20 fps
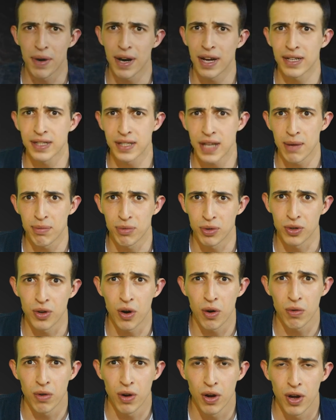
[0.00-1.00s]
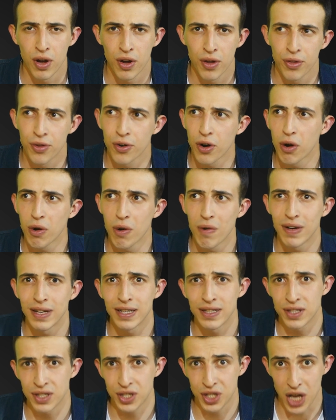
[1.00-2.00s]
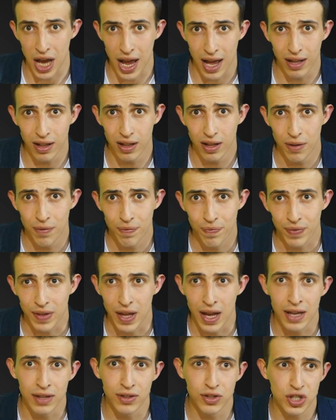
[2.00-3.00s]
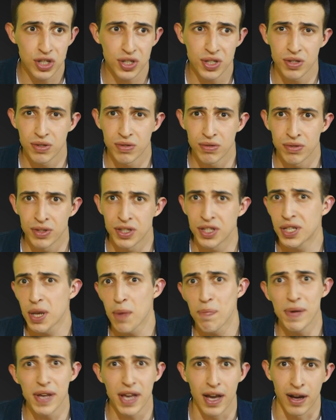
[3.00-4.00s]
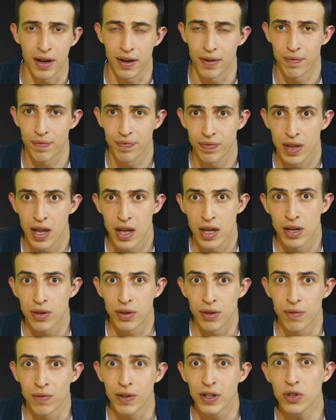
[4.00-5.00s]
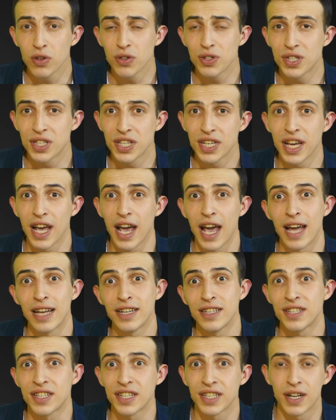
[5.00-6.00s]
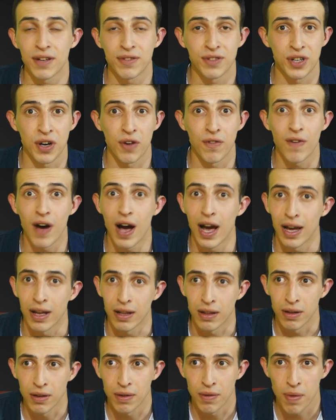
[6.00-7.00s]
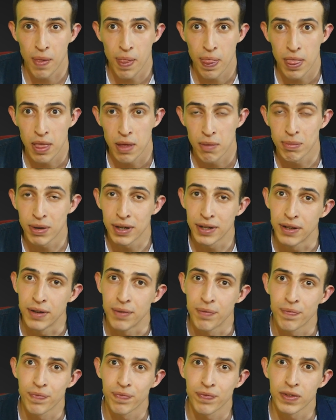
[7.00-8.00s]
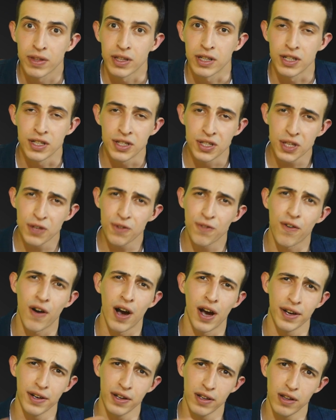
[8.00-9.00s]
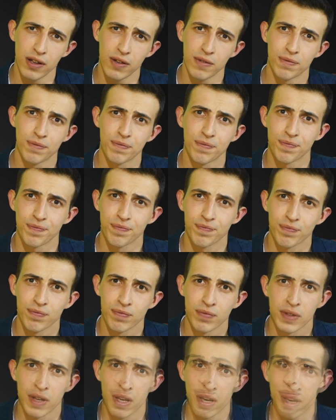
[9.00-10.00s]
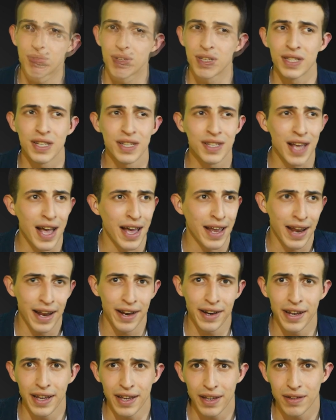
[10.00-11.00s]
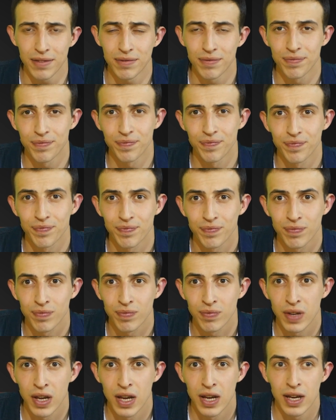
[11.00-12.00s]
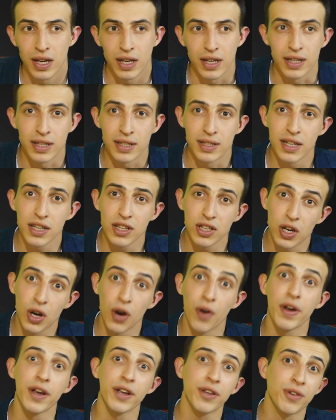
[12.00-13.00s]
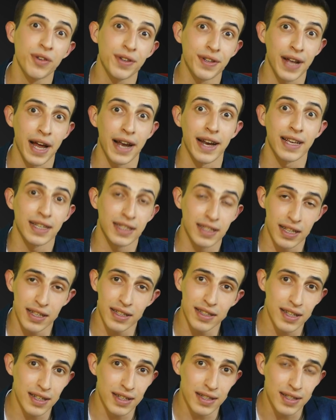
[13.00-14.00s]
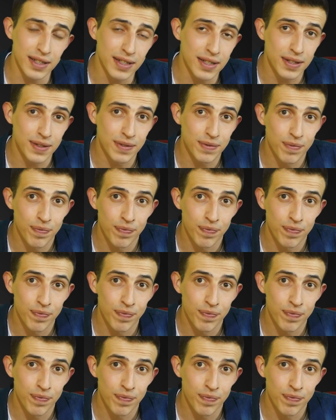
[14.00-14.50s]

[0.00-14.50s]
breaks up, throw away its shell and just disappear. We don't see any seed after a while. But is it final? Is it an ending? Is it going to non-existence?